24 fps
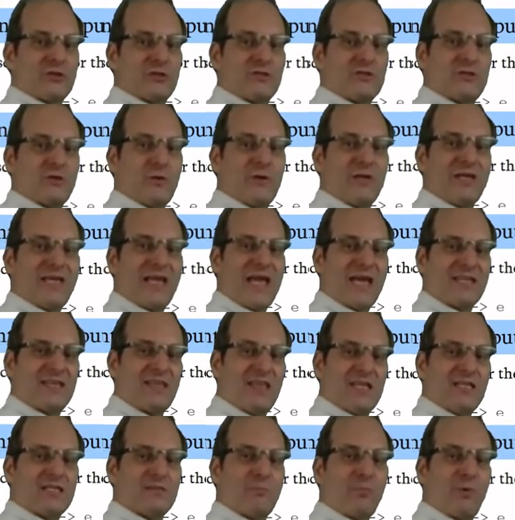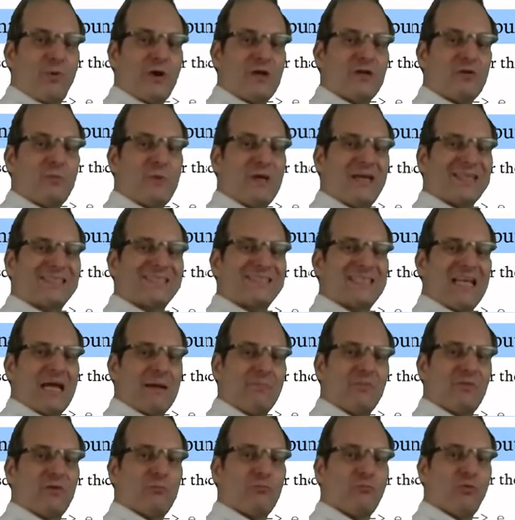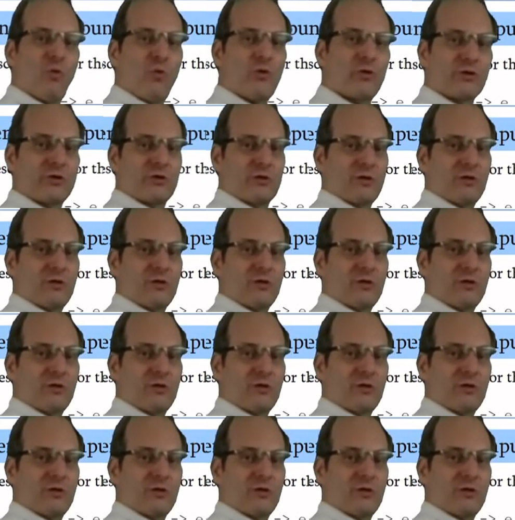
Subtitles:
So at this point we accept the word.